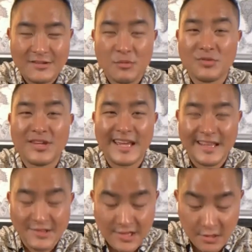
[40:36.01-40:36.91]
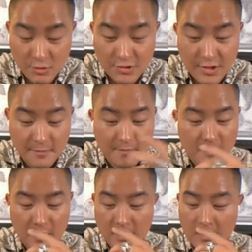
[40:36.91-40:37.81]
Someone say integrity.
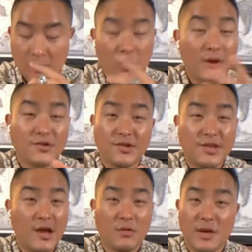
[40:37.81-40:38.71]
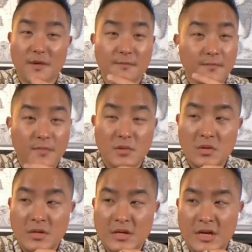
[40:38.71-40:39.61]
What is integrity?
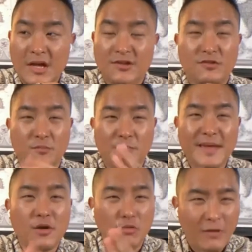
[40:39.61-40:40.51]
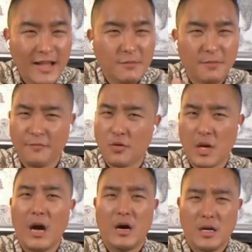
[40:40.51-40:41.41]
It's being right before
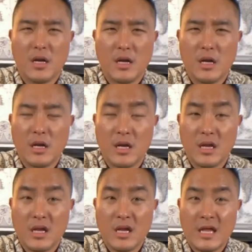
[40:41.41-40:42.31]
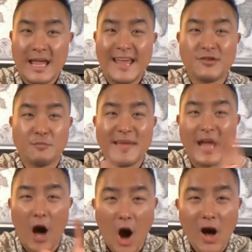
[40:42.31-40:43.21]
God. It's
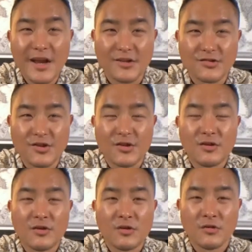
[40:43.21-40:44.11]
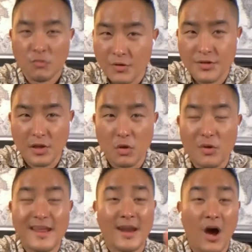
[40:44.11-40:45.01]
being honest with the
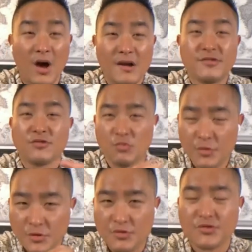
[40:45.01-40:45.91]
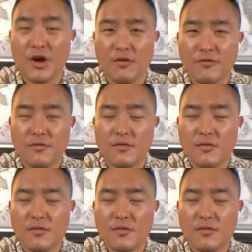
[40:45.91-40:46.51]
Lord and honest with yourself.